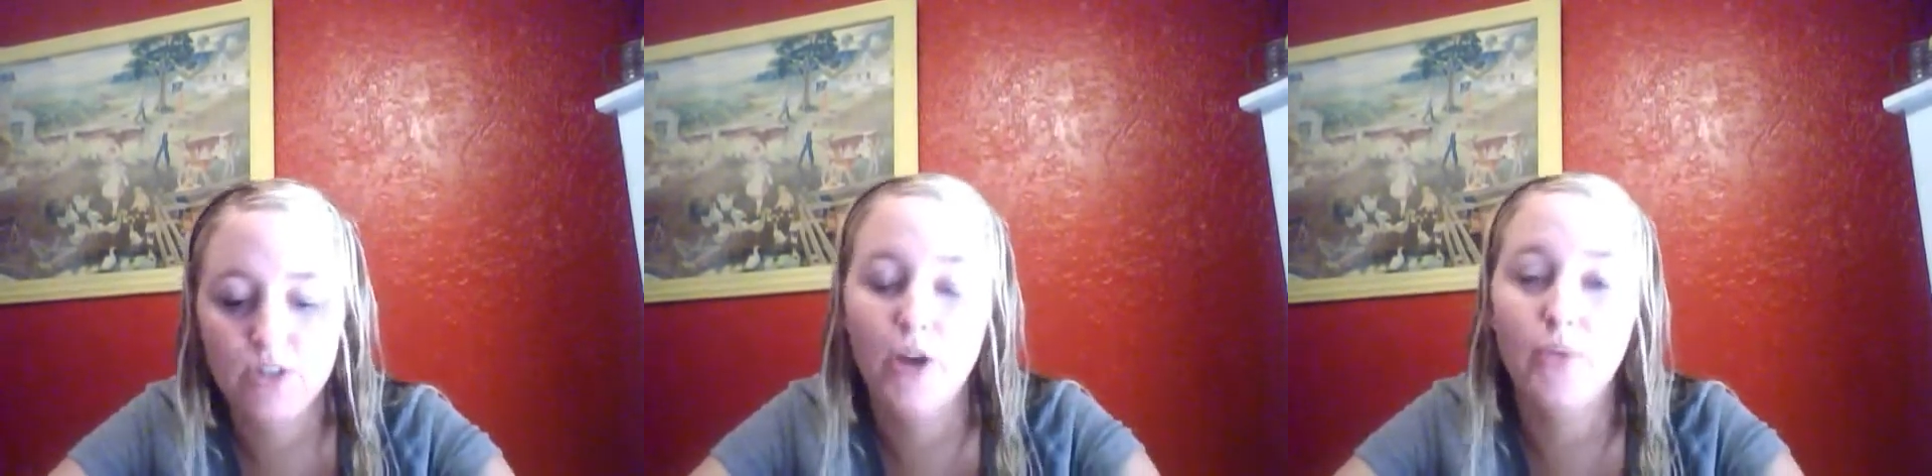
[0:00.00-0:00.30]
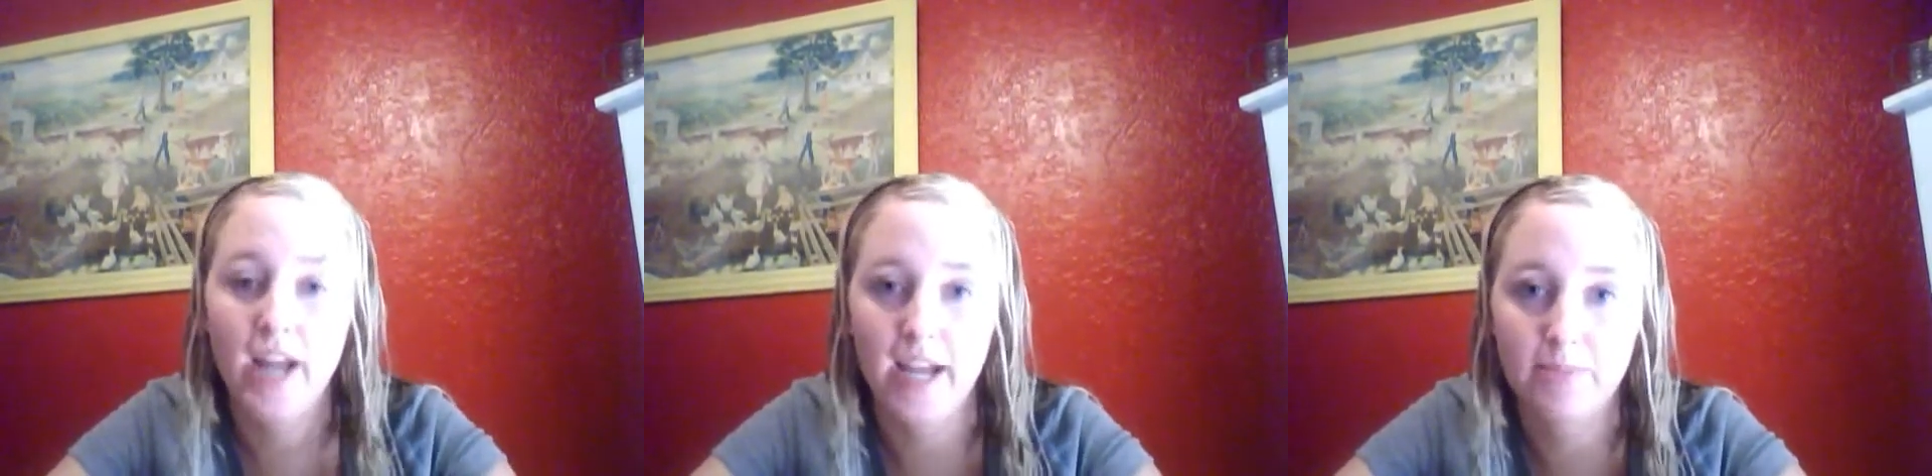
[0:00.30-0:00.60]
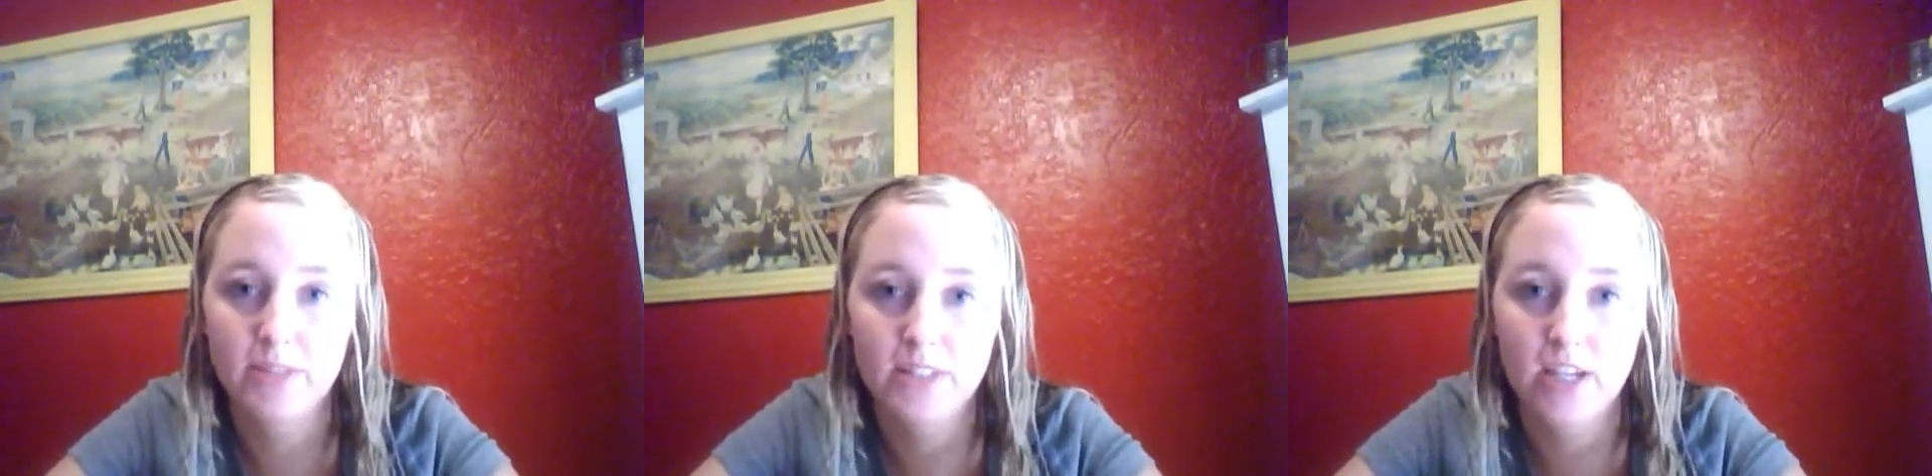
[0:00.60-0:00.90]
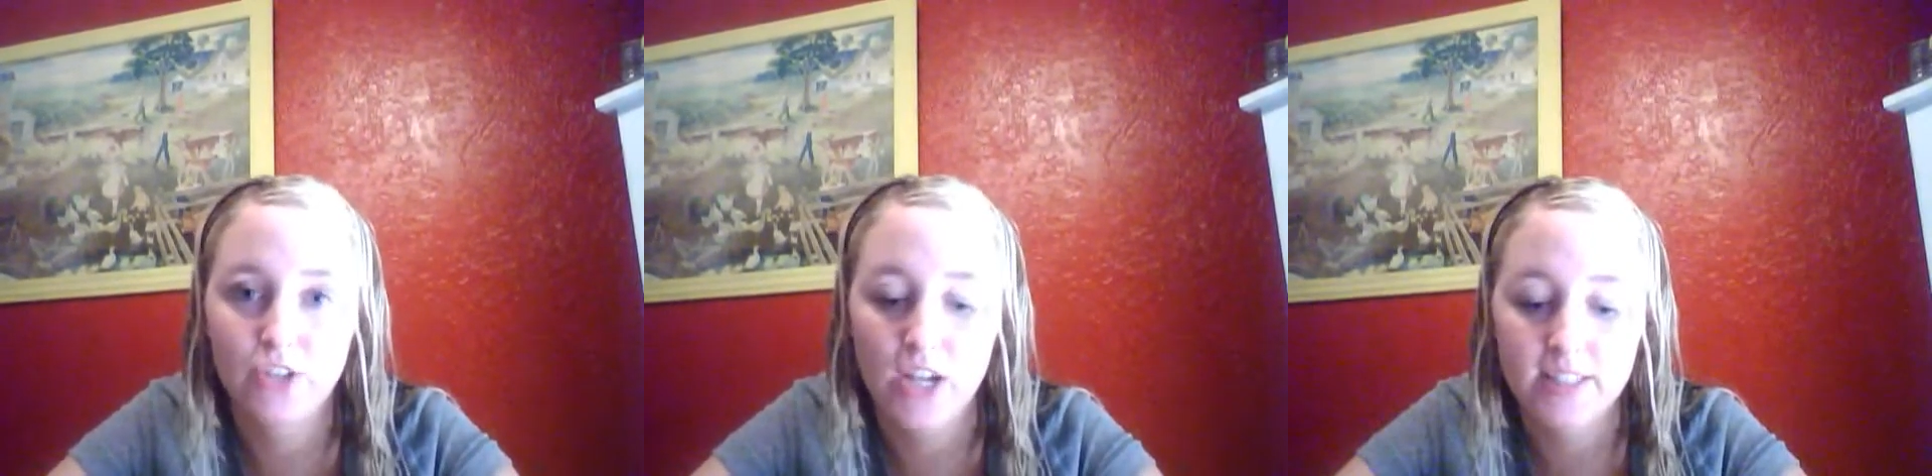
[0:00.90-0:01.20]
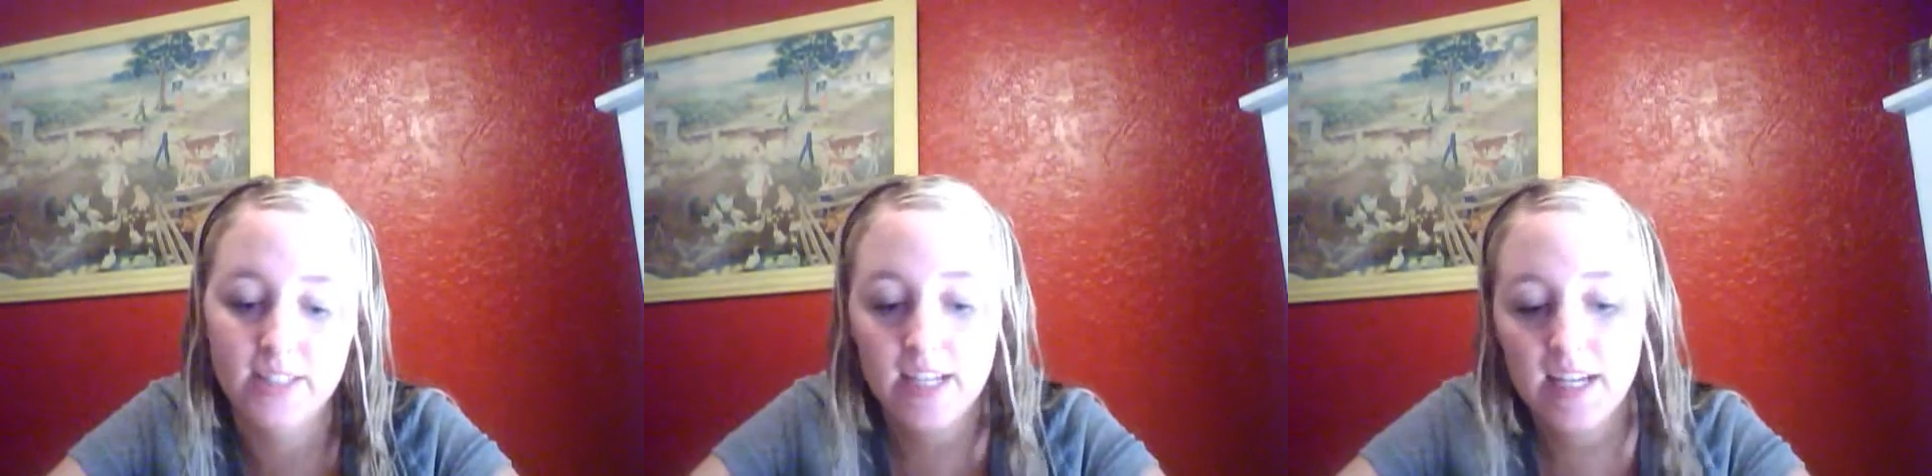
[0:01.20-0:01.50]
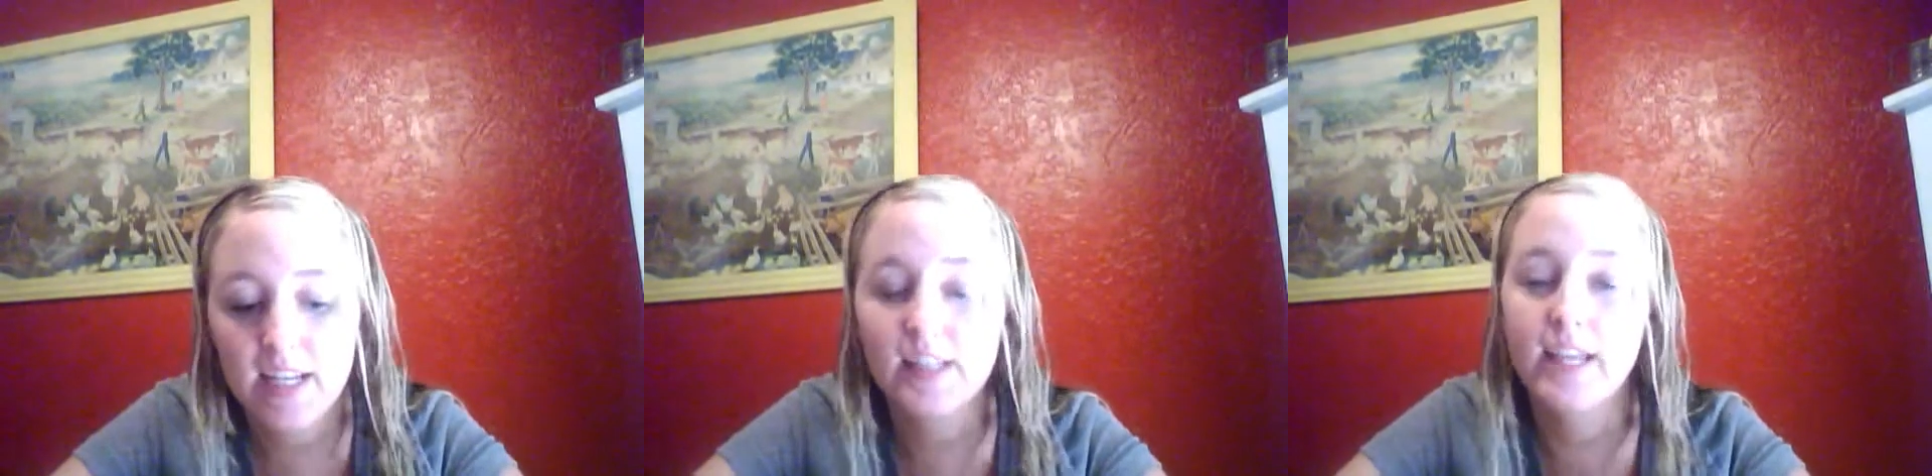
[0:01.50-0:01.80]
no names such as needy,